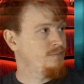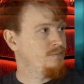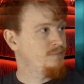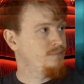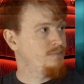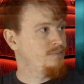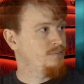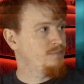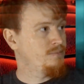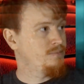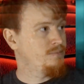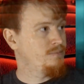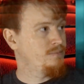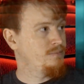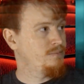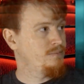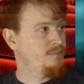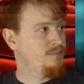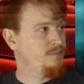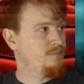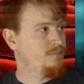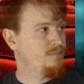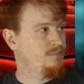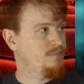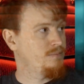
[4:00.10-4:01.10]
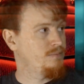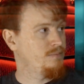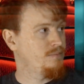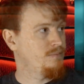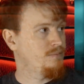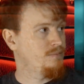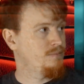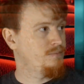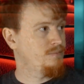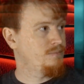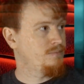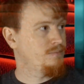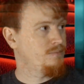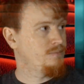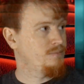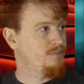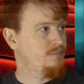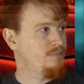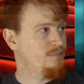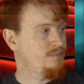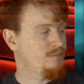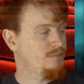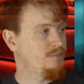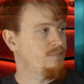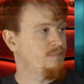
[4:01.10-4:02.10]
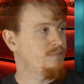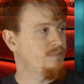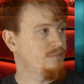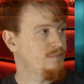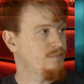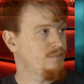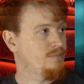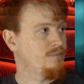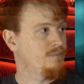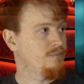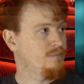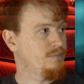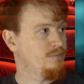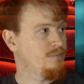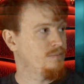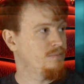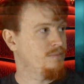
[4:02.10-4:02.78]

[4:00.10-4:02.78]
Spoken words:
No words are spoken by the person on screen.